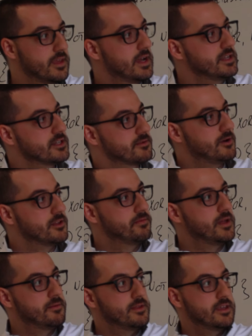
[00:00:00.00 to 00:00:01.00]
Then I just
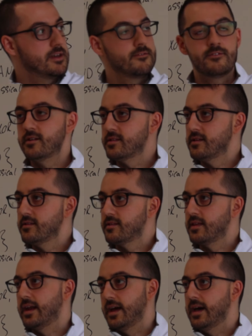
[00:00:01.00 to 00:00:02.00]
multiply by the inverses,
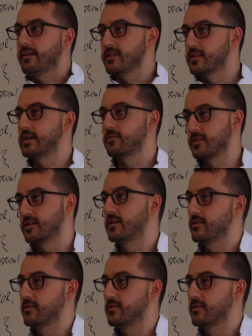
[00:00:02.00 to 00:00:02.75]
and I have the sequence of